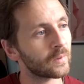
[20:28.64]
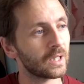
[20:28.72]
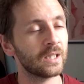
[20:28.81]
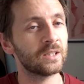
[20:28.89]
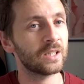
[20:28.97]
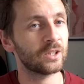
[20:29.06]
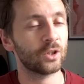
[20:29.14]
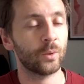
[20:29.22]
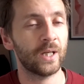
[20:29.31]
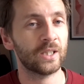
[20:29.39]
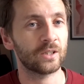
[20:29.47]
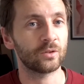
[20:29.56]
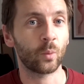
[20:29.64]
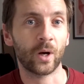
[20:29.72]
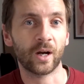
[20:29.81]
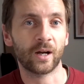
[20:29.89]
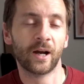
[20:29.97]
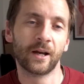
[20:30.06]
in situations
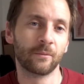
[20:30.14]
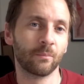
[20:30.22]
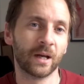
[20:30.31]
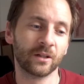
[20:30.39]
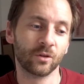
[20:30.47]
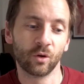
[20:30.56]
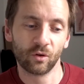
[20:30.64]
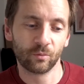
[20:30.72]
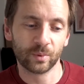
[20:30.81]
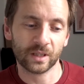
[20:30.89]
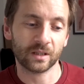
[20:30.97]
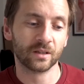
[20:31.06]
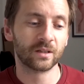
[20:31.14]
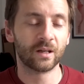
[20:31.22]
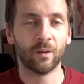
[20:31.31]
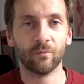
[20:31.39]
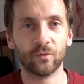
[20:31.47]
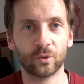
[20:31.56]
where I might not have been
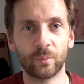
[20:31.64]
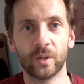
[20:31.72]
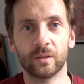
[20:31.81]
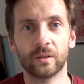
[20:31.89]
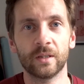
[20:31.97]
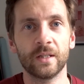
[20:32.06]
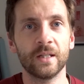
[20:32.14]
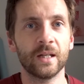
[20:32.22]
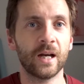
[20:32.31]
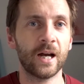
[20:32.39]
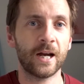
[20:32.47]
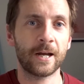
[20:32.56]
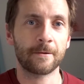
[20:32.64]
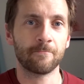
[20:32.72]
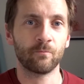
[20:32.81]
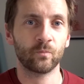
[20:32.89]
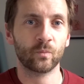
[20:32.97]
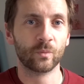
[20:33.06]
comfortable
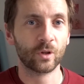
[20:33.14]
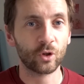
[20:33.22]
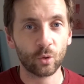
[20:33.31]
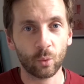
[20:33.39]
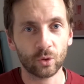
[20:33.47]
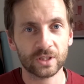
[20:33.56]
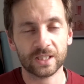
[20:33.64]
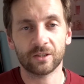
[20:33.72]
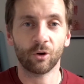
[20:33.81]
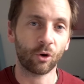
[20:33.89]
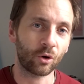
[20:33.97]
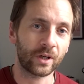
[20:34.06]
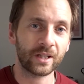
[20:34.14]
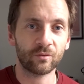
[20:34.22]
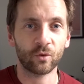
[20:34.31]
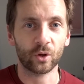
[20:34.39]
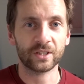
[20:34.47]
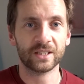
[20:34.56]
quoting or
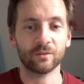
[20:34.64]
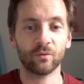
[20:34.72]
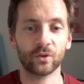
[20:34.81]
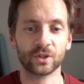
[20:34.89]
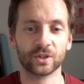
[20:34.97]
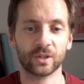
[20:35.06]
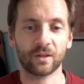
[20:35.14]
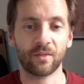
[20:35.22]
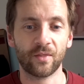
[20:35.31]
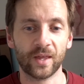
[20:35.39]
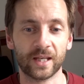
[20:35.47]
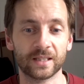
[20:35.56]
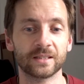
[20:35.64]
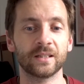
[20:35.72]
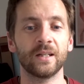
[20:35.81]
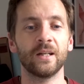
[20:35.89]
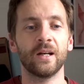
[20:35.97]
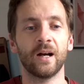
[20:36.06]
invoicing for certain things.
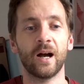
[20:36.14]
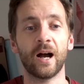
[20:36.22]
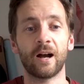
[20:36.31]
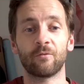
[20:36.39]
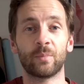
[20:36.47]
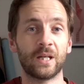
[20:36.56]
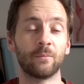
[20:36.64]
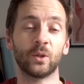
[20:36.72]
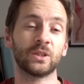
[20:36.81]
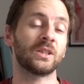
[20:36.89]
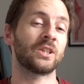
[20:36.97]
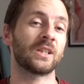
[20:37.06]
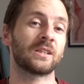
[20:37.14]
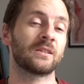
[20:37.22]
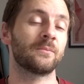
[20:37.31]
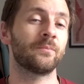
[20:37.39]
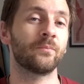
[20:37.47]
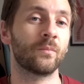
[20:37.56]
I've been able to just
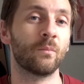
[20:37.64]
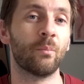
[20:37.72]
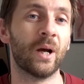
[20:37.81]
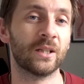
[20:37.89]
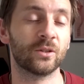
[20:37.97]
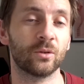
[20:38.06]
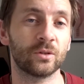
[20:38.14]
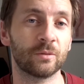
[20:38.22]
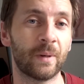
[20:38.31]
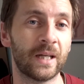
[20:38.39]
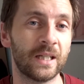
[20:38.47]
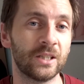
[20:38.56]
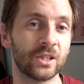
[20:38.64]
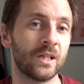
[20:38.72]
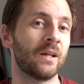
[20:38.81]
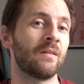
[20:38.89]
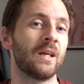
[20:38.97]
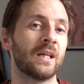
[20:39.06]
pass it on to my agent,
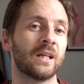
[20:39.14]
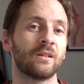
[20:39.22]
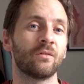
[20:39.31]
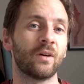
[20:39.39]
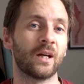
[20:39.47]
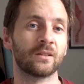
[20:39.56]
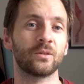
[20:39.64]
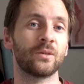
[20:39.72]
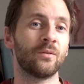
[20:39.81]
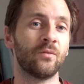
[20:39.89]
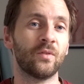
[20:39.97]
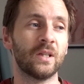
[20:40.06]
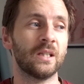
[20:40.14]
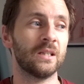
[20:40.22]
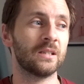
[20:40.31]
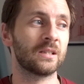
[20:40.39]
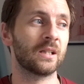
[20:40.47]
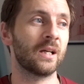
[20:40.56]
and they kind of handle the
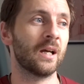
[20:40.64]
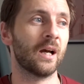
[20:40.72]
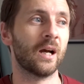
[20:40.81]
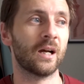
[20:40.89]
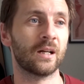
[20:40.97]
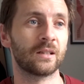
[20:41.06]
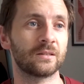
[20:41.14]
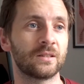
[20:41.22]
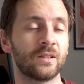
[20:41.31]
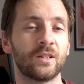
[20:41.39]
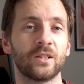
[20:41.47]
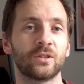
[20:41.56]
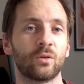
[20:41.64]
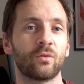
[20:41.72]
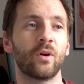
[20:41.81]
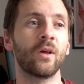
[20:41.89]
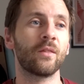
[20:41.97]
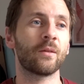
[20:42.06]
fees and the sort
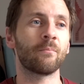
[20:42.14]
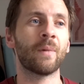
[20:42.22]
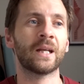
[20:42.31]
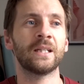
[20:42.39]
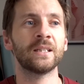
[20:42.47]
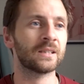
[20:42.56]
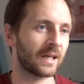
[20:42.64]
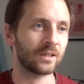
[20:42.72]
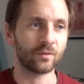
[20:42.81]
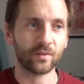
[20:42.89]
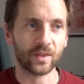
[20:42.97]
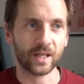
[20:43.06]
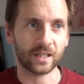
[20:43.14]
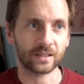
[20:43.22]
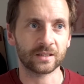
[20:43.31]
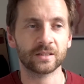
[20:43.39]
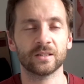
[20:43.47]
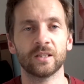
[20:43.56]
of the money side of
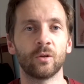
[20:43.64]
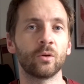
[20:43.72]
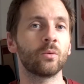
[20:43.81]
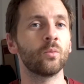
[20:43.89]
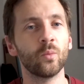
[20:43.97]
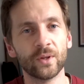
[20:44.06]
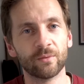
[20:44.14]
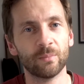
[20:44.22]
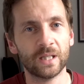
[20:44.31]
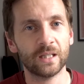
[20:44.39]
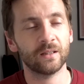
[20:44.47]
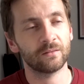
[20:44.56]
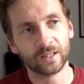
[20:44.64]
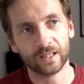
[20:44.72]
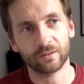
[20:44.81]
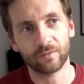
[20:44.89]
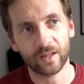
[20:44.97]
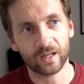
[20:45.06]
things, you know, with me
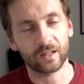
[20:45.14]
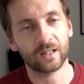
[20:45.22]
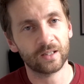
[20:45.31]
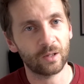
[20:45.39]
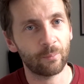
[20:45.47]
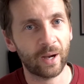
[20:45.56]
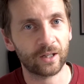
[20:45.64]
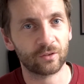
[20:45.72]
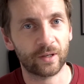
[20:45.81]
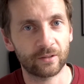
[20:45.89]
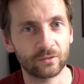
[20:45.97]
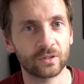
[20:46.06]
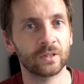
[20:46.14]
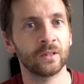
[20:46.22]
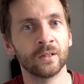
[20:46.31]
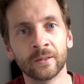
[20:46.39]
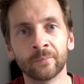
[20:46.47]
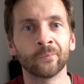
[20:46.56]
kind of there in the background
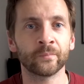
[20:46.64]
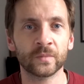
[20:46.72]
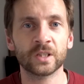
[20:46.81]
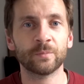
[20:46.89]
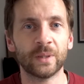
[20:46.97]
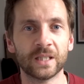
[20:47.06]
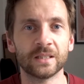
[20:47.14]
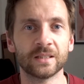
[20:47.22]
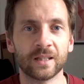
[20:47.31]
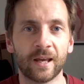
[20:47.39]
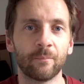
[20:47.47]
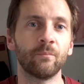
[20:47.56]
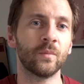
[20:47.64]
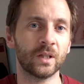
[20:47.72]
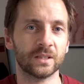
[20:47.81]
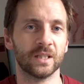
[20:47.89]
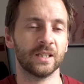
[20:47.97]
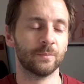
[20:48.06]
speaking to them
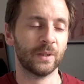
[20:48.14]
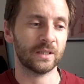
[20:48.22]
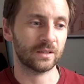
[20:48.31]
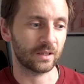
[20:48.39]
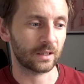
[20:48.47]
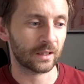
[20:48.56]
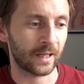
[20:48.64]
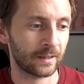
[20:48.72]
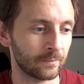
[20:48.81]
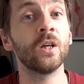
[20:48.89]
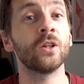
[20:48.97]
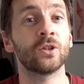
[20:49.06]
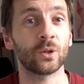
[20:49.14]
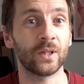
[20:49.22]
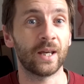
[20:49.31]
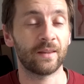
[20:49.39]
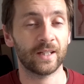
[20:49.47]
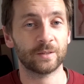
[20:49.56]
as they speak to the client. So
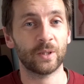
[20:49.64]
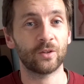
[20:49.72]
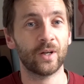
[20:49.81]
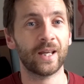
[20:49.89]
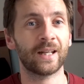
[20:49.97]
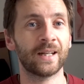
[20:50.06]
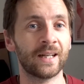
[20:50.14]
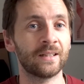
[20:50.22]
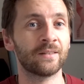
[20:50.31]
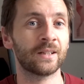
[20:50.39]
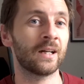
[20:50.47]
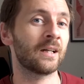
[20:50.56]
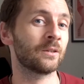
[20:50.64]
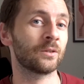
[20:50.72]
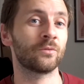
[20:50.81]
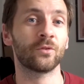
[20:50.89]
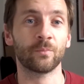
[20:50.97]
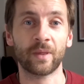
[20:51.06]
yeah, that's been great, and anything that I
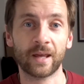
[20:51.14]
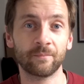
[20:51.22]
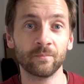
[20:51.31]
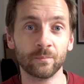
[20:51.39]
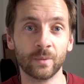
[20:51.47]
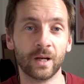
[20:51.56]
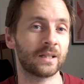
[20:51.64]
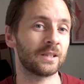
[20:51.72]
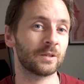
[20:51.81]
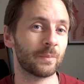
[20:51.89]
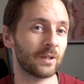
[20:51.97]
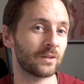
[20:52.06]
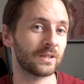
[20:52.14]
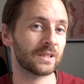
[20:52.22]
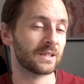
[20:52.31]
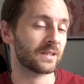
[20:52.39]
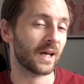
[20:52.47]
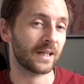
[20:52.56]
learned from them and
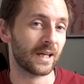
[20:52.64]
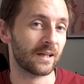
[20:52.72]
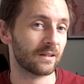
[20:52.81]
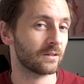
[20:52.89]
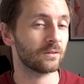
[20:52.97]
experiences that I get